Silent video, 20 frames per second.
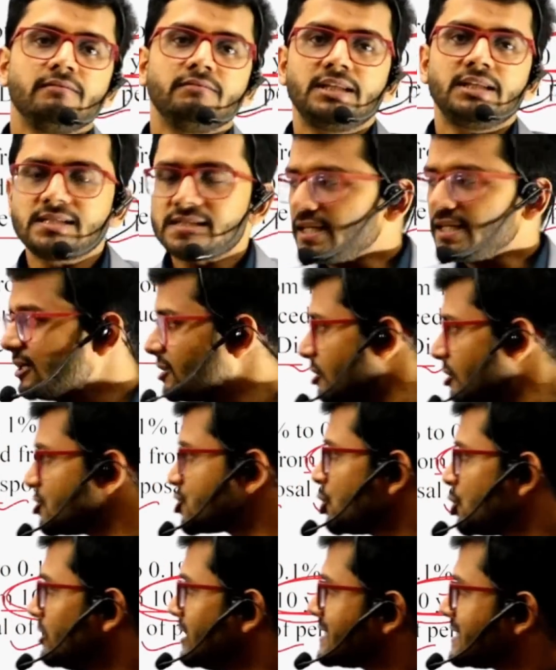This year
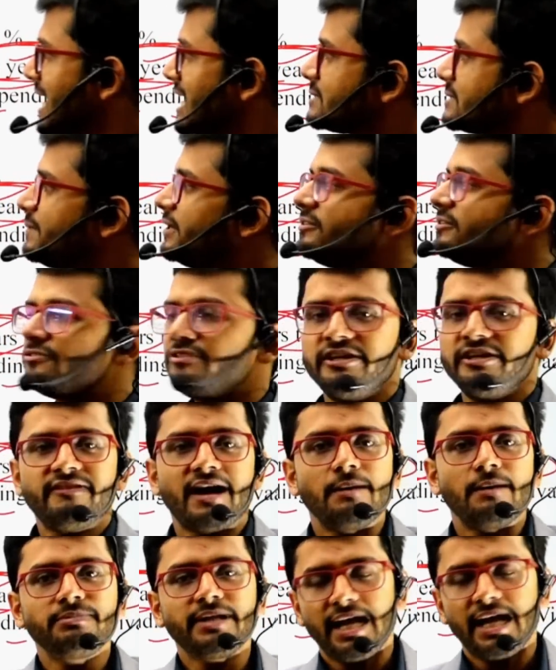also this has been
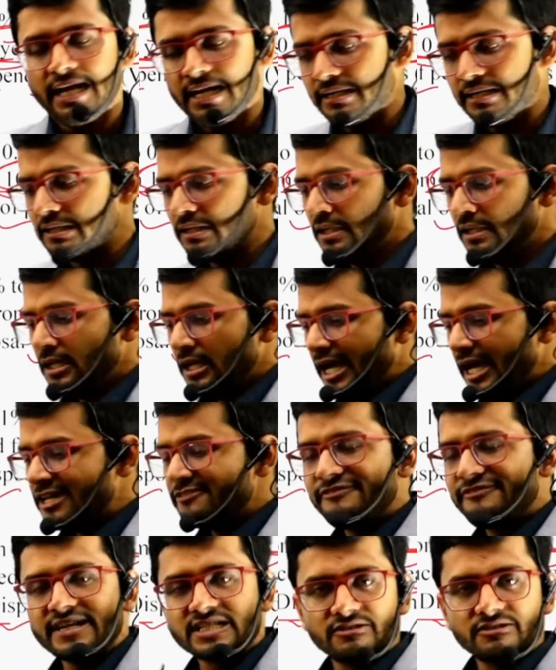revamped, and
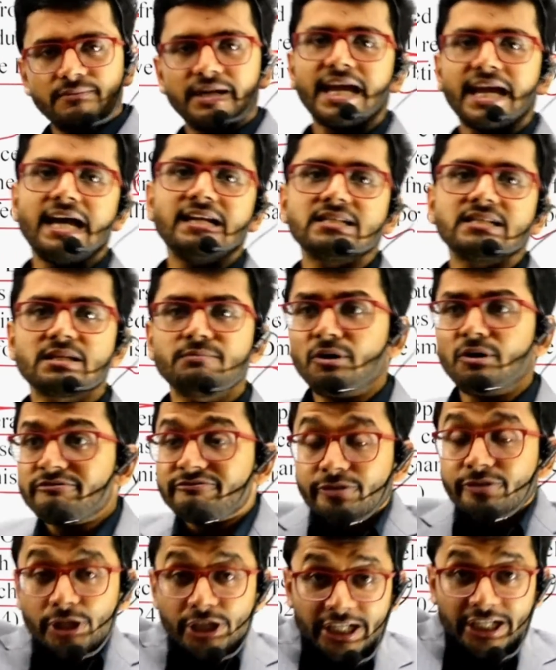an effective mechanism
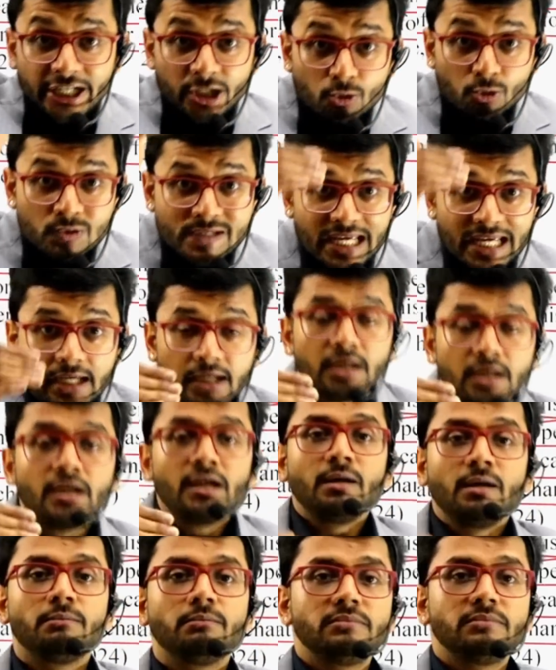of reducing
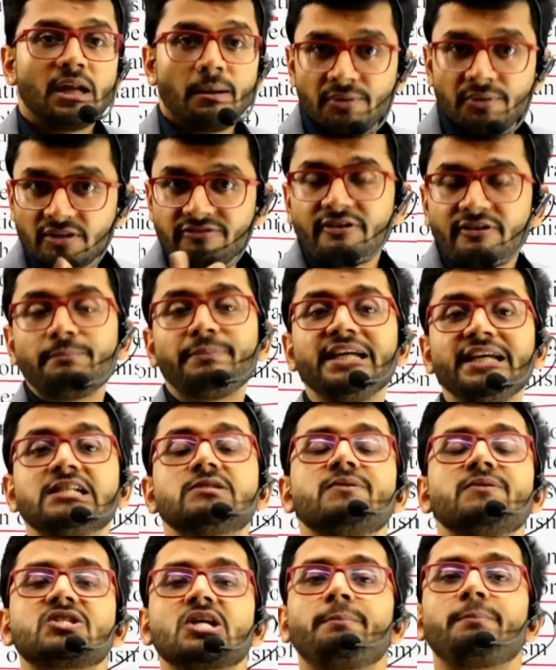number of
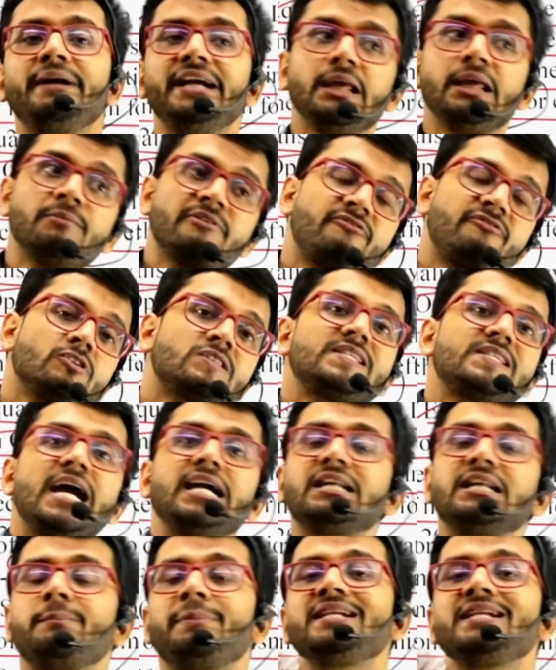appeals which are pending before
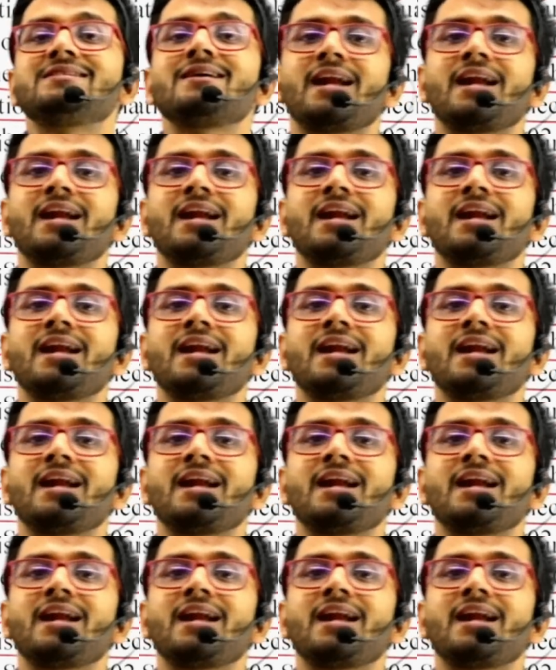CIT appeals